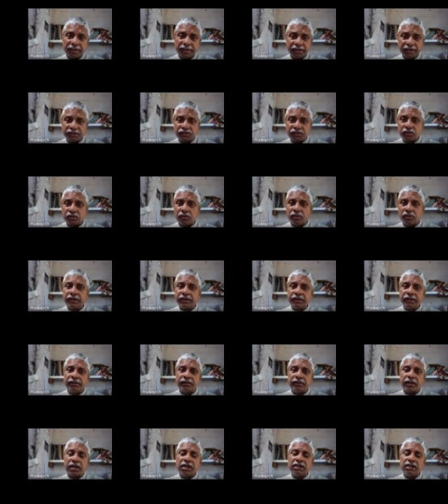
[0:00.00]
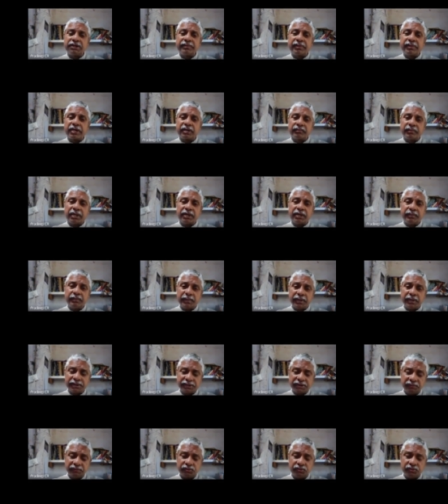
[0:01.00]
strong in your algebraic manipulation,
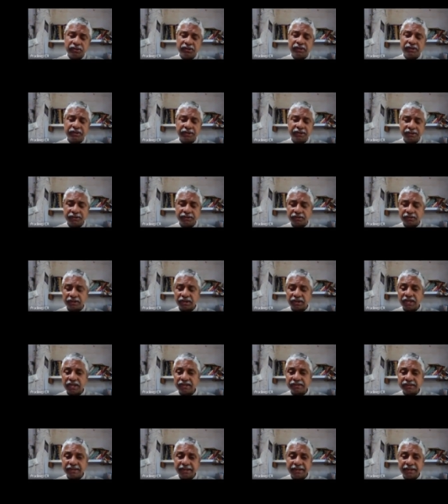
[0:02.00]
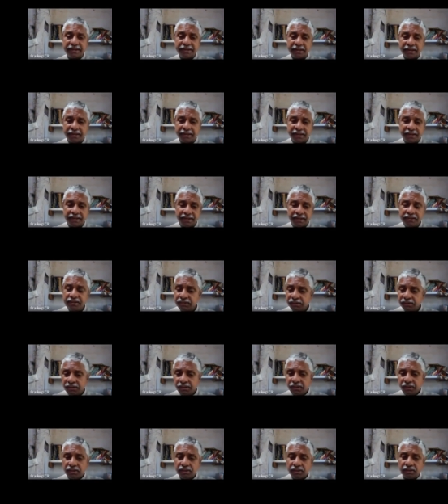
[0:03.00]
which you learnt in your class 8, 9, 10.
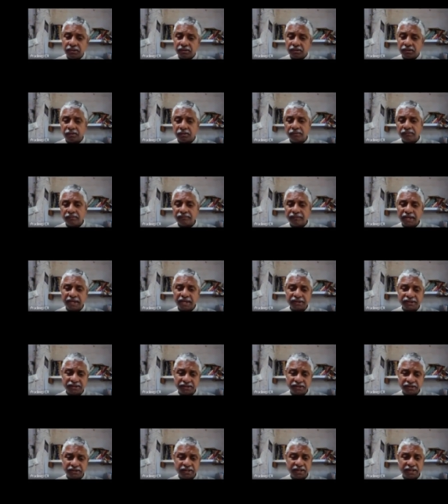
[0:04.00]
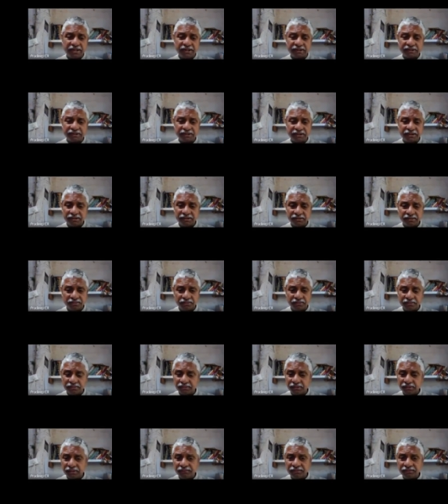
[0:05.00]
Uh, fraction,
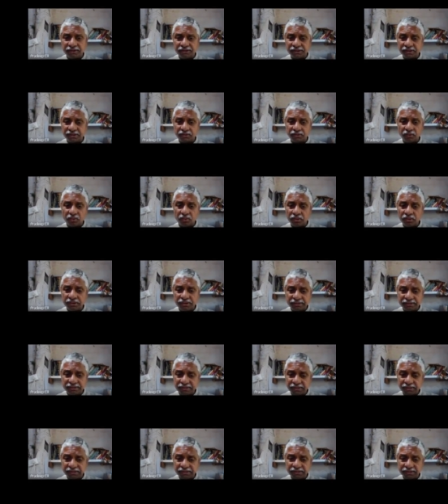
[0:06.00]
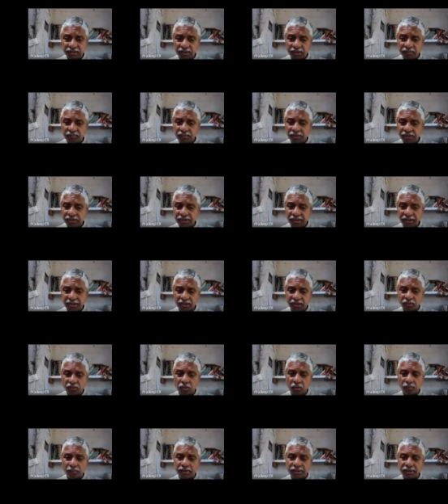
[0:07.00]
addition, division, all these things come and take
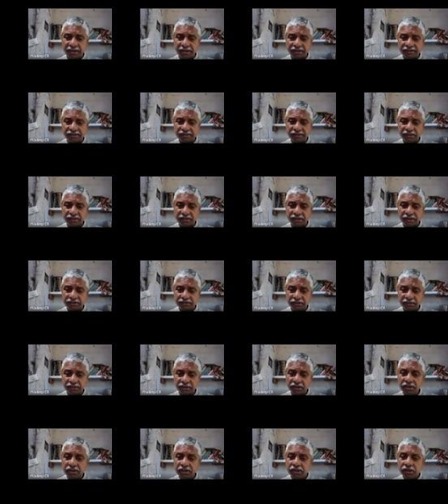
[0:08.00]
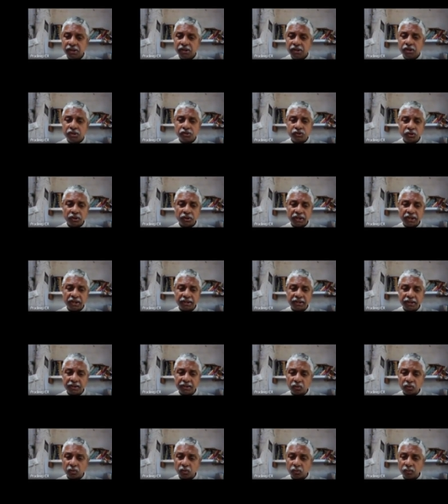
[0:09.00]
common, etc. etc. So I'll get
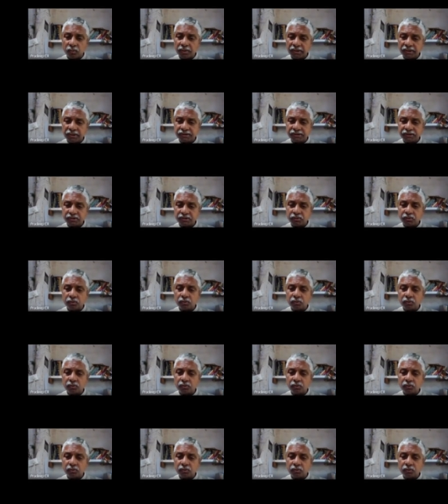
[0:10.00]
rho 1 is equal